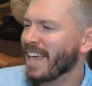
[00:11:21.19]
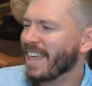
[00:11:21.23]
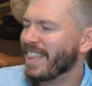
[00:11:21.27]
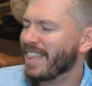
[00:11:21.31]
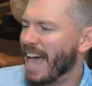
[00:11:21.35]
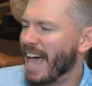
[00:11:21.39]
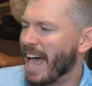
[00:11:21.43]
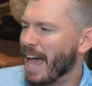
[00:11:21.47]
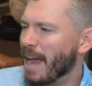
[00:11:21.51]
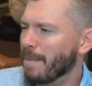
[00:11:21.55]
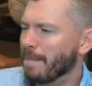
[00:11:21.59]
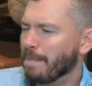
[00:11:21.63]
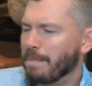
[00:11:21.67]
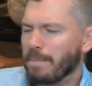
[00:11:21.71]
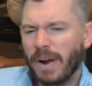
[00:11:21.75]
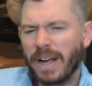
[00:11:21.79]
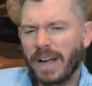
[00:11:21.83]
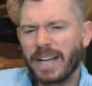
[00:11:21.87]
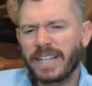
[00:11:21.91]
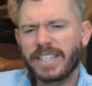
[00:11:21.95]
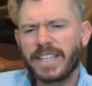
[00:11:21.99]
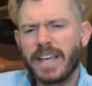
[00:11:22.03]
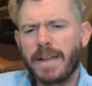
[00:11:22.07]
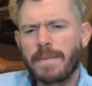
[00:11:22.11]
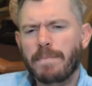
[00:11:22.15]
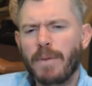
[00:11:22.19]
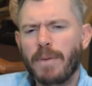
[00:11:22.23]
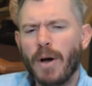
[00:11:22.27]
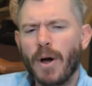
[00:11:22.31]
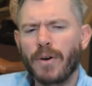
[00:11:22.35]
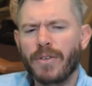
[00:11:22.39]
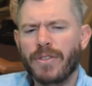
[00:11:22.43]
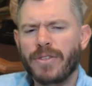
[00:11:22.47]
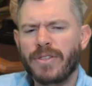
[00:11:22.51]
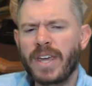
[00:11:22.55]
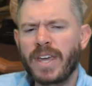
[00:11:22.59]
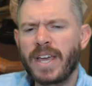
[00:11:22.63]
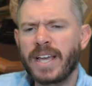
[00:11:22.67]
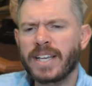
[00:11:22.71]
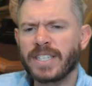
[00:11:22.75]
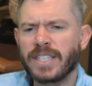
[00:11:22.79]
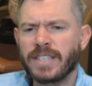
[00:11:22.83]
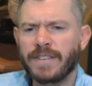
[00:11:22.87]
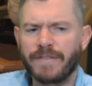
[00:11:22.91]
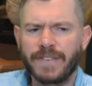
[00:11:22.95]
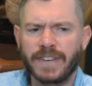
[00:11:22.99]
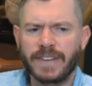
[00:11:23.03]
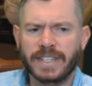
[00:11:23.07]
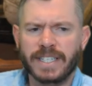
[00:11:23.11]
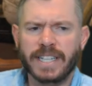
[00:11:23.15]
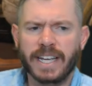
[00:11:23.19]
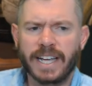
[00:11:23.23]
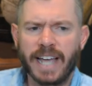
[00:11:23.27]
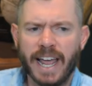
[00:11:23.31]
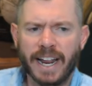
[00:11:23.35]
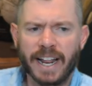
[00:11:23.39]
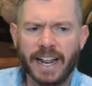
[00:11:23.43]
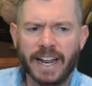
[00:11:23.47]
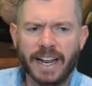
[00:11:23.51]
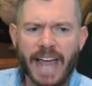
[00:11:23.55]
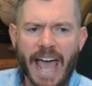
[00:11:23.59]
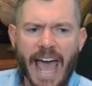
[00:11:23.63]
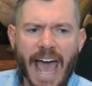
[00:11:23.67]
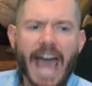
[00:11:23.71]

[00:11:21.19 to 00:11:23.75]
that brings in both the sophisticated